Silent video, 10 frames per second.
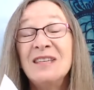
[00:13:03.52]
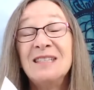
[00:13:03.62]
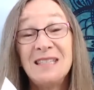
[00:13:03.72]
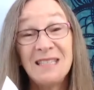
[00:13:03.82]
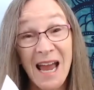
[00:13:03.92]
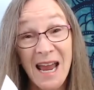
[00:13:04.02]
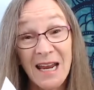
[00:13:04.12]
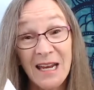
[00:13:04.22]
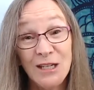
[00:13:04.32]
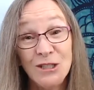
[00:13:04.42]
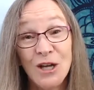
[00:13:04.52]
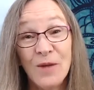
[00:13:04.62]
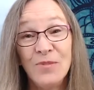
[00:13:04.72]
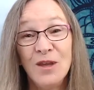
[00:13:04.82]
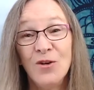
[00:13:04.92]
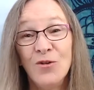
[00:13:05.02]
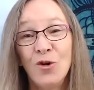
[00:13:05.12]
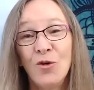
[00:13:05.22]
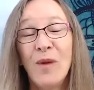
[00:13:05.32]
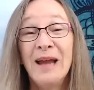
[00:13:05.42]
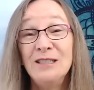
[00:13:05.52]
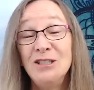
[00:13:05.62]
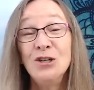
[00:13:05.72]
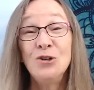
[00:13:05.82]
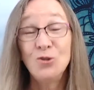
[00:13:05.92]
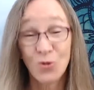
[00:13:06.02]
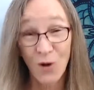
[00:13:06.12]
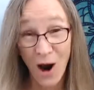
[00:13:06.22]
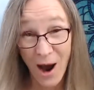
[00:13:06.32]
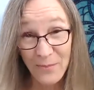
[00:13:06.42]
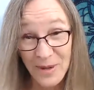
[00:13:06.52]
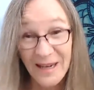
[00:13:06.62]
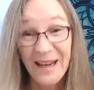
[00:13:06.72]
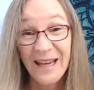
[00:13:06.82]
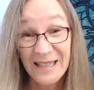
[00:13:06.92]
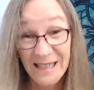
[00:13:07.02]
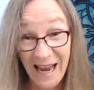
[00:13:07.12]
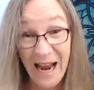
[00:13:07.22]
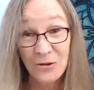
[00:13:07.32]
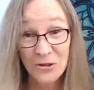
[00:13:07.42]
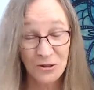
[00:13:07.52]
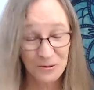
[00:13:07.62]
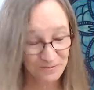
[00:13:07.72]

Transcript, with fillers: the stage for my dewdrop encounter.